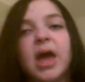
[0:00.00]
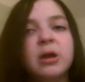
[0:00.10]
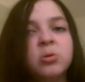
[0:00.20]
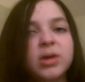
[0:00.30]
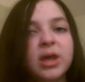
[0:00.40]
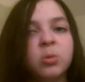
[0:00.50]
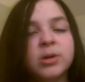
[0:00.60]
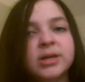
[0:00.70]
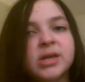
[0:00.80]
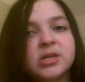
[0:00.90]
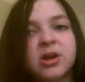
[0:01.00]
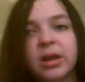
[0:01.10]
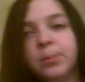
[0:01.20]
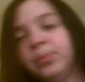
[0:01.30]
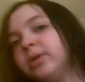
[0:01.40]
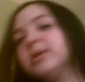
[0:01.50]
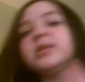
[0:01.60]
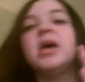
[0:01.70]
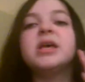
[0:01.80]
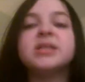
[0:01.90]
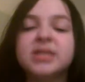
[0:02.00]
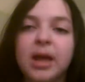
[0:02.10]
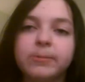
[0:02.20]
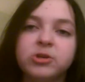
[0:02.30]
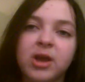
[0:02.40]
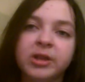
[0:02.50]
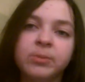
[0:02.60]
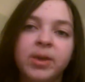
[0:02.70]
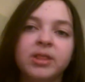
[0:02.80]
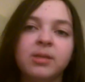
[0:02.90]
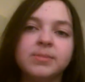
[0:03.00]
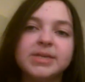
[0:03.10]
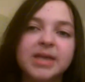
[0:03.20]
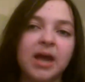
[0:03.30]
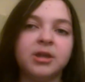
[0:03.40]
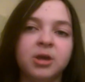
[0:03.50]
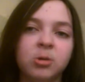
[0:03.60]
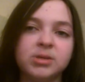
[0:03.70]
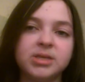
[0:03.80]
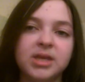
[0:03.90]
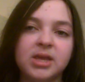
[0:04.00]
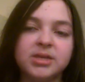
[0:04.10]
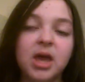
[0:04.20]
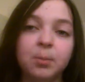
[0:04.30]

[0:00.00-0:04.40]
I don't care what it is or any books. Stop trying to make them Sonic OCs.